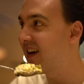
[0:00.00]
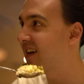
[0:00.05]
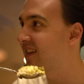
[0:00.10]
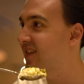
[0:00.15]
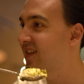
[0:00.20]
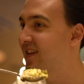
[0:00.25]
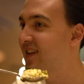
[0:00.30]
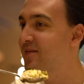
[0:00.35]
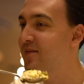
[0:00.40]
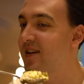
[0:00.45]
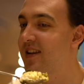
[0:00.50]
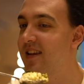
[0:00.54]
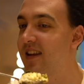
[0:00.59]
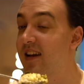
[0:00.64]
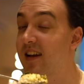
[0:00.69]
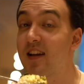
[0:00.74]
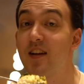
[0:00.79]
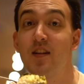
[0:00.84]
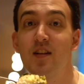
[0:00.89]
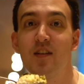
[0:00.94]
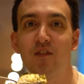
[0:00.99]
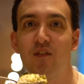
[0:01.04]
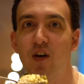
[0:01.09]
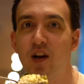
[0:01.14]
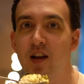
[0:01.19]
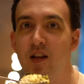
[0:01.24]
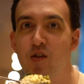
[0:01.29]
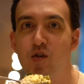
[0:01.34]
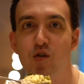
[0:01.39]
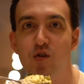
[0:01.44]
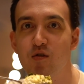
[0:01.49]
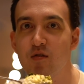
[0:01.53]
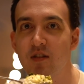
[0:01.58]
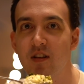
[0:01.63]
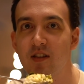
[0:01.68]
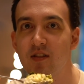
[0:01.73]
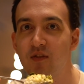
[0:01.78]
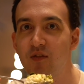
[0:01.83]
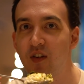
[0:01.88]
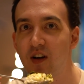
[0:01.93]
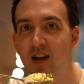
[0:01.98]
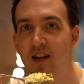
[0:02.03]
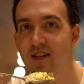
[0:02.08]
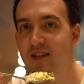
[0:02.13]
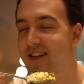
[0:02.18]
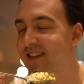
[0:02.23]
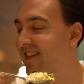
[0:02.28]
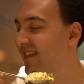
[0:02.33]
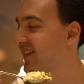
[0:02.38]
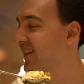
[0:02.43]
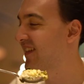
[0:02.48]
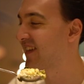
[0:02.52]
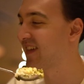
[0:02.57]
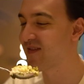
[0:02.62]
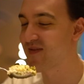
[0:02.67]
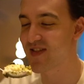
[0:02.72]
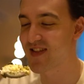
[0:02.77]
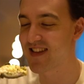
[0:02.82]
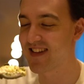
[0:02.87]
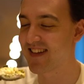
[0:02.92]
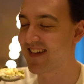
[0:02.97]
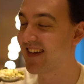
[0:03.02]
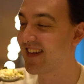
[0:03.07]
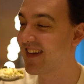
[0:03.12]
Yeah, it's hitting my neck. Fucking Shin doesn't fucking... No, okay, I'm just kidding.